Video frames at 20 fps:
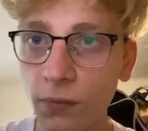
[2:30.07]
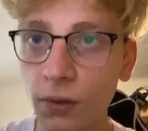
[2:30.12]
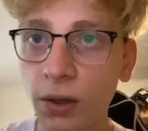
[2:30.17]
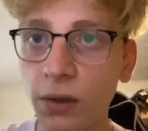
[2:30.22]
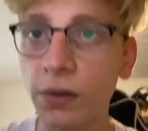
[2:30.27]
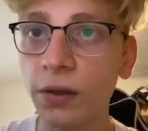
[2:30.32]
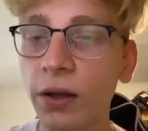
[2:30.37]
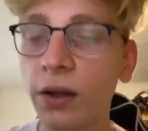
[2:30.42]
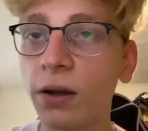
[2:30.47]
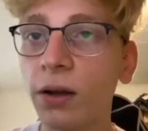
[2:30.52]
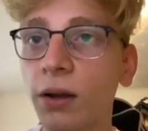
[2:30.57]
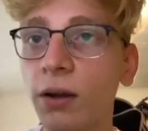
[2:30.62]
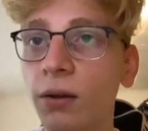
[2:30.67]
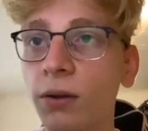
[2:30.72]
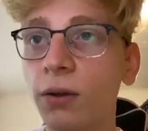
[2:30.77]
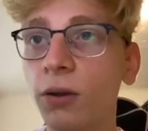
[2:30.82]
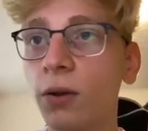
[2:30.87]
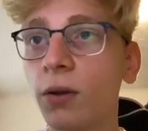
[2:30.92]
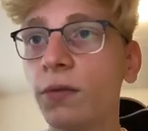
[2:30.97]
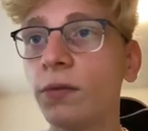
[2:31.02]
There are a
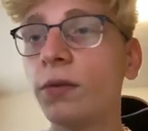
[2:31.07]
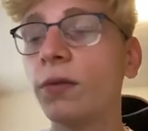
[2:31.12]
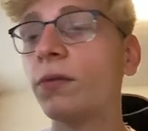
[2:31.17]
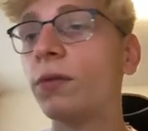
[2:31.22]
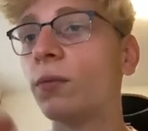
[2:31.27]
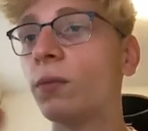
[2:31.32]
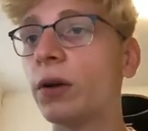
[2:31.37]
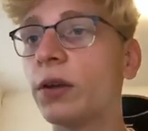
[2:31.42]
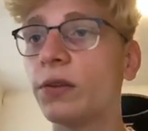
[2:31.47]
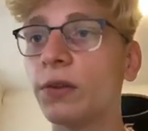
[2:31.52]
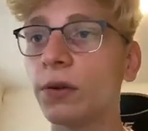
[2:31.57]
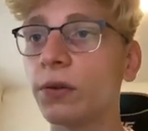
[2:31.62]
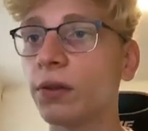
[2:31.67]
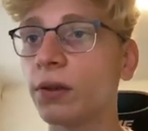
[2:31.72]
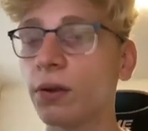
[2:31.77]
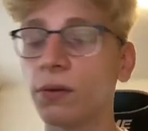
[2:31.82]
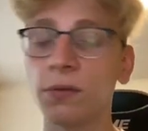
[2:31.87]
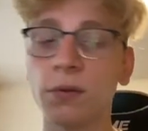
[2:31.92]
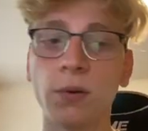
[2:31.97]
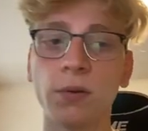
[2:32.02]
lot of different ways out there.
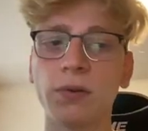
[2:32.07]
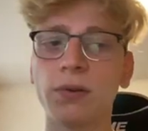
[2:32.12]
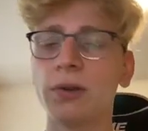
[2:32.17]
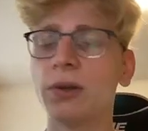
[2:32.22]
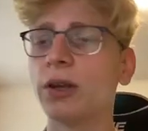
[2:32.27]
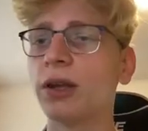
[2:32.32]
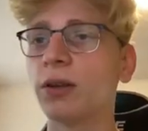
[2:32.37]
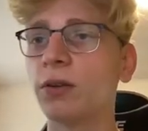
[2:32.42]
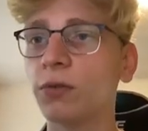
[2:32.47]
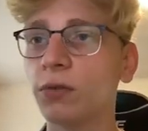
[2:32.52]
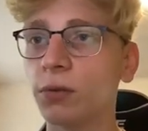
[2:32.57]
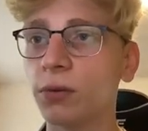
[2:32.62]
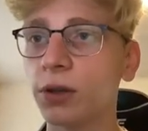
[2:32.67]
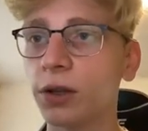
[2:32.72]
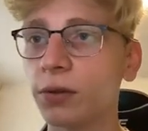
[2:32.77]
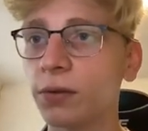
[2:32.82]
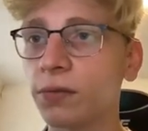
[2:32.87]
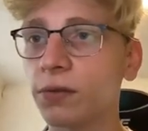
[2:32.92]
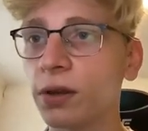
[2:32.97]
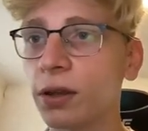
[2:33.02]
Of course, you can get into a 9
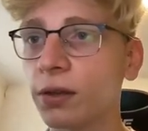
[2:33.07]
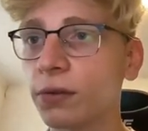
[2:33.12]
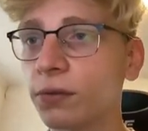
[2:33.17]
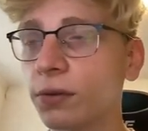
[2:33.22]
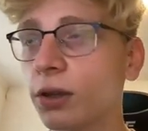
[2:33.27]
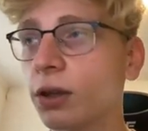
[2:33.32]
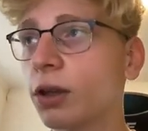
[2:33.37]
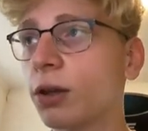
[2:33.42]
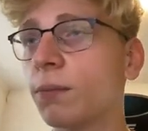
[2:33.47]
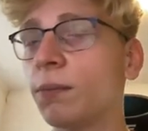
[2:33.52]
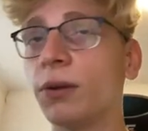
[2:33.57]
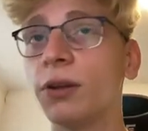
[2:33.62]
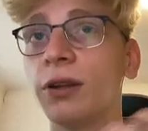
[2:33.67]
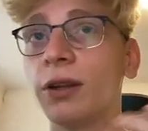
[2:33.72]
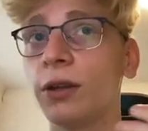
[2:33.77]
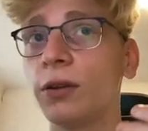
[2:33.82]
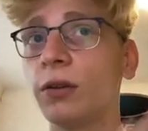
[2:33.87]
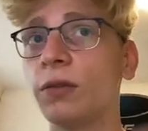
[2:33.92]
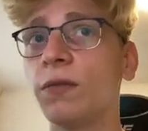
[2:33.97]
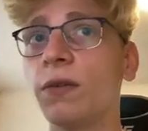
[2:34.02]
to 5, but a
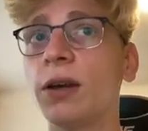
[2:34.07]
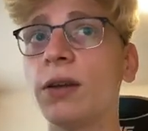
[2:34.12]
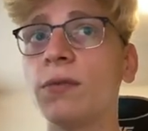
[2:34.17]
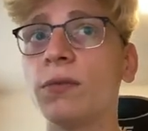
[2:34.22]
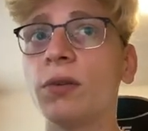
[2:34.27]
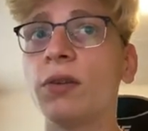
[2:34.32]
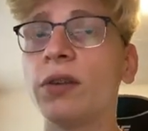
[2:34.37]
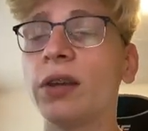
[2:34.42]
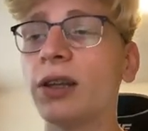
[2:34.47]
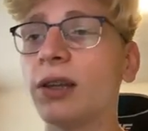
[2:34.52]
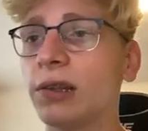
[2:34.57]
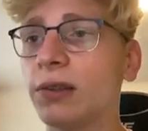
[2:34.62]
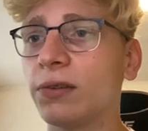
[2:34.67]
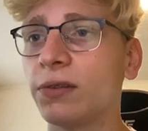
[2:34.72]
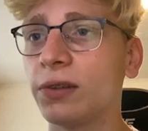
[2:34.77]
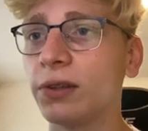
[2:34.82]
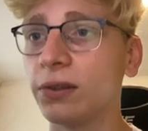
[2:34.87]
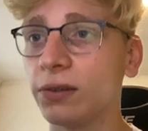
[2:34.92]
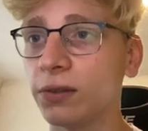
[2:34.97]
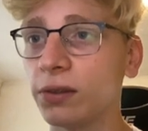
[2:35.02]
9 to 5 would take like
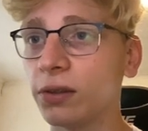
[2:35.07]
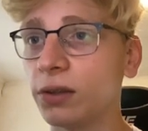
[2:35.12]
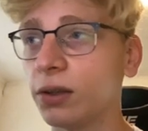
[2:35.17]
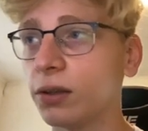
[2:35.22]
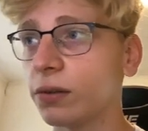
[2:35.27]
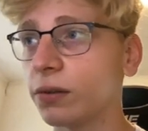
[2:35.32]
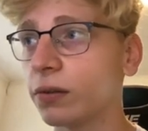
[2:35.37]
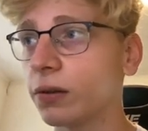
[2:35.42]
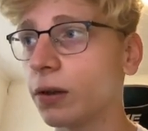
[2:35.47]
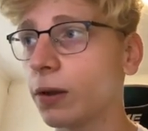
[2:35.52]
60 years.